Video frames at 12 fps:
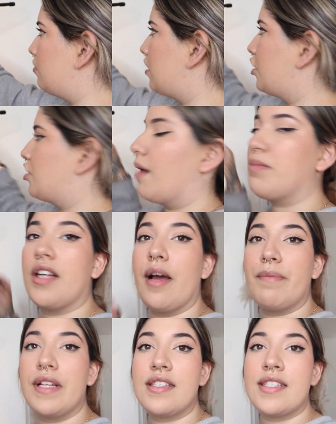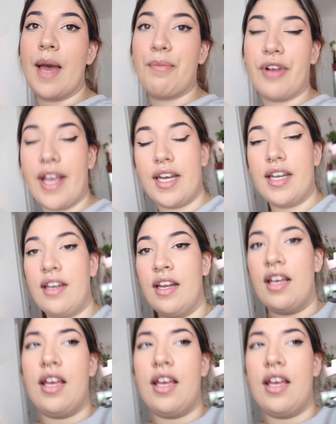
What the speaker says: not chopped it up, but separated